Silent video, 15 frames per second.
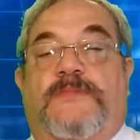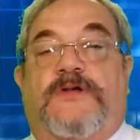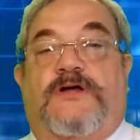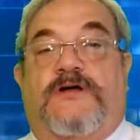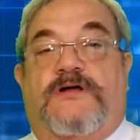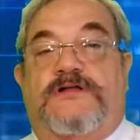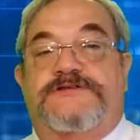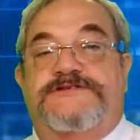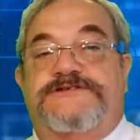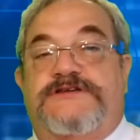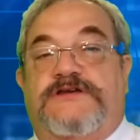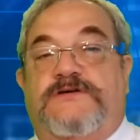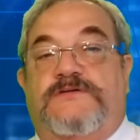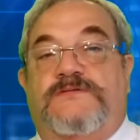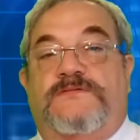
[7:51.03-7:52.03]

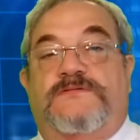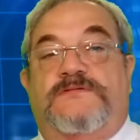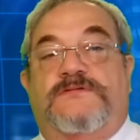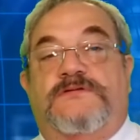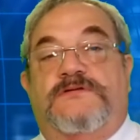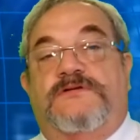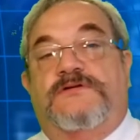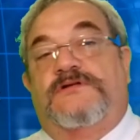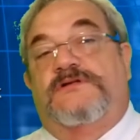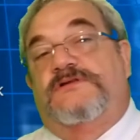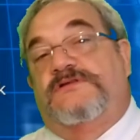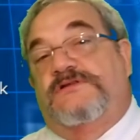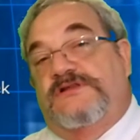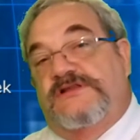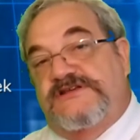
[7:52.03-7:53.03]
Also,
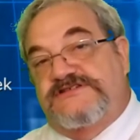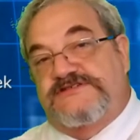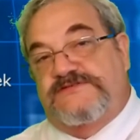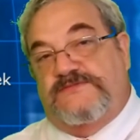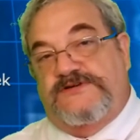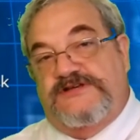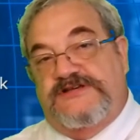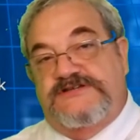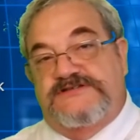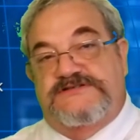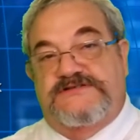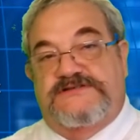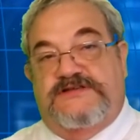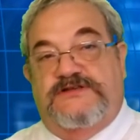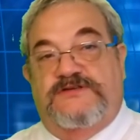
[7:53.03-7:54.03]
list the
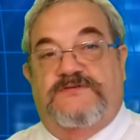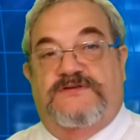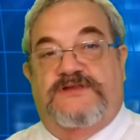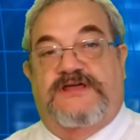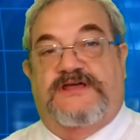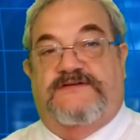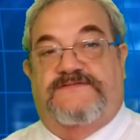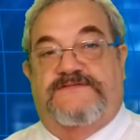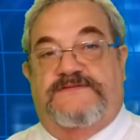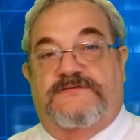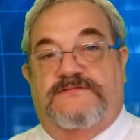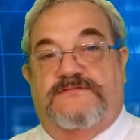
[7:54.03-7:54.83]
reason that you left.